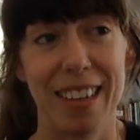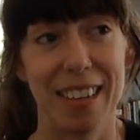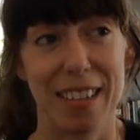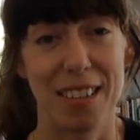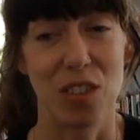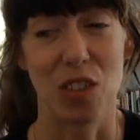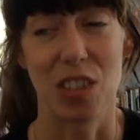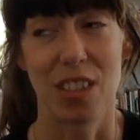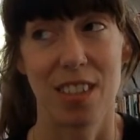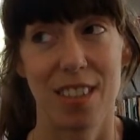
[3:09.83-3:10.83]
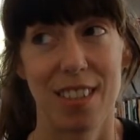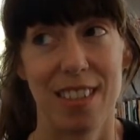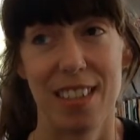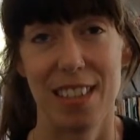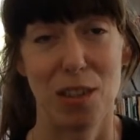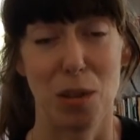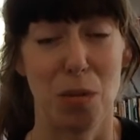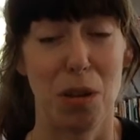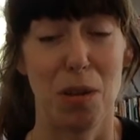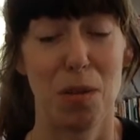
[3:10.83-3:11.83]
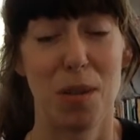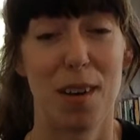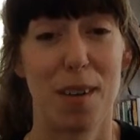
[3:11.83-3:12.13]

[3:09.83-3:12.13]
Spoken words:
and it's so cute.